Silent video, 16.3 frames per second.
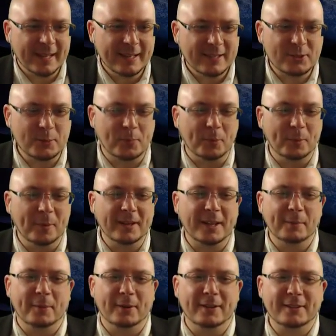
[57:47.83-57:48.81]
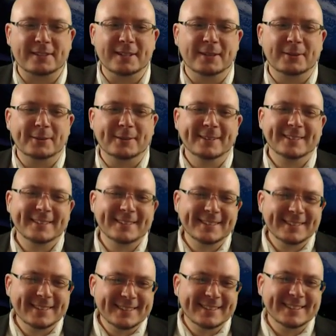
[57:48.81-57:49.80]
Super Monkey Ball sequel.
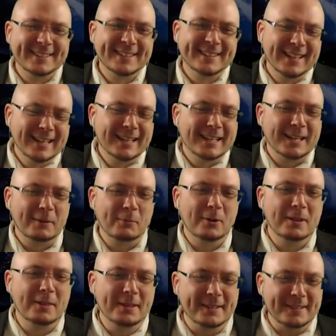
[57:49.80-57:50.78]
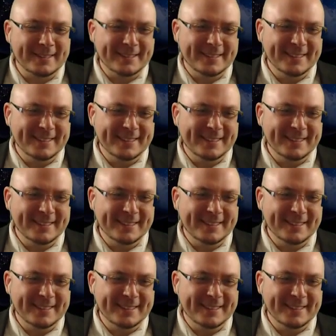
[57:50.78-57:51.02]
I'm with it.